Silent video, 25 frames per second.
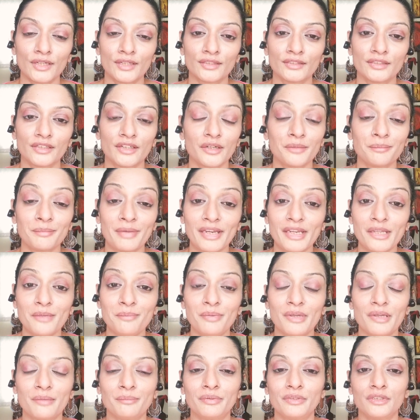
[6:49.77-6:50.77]
There are many
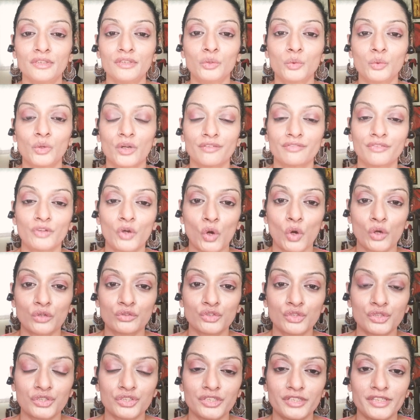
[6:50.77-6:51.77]
people who have
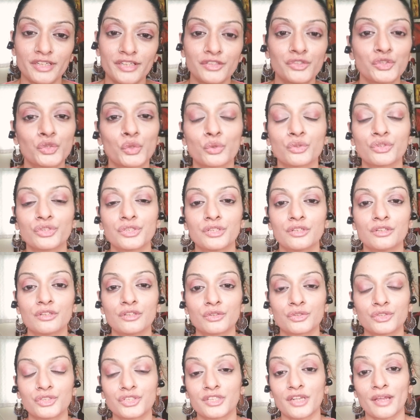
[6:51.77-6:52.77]
consciously chosen
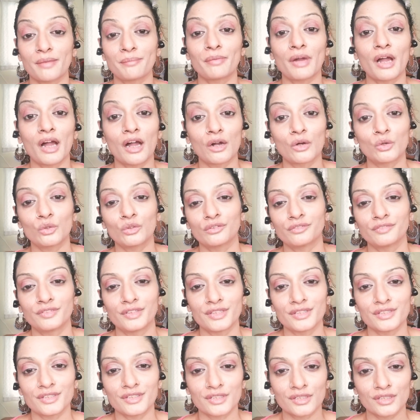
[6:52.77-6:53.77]
to step out of
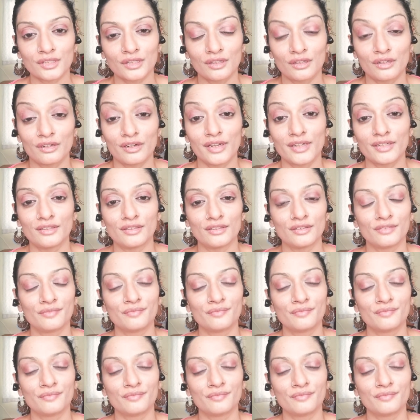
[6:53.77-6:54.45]
this grid.